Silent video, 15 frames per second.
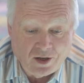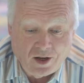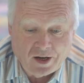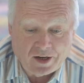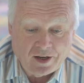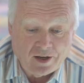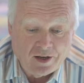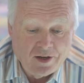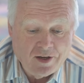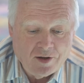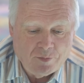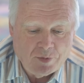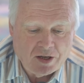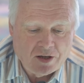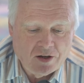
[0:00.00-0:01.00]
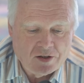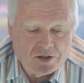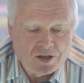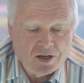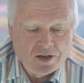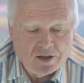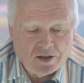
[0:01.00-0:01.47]
Leica
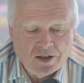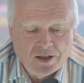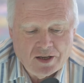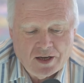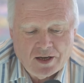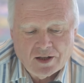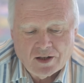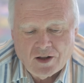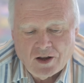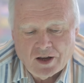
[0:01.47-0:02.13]
because the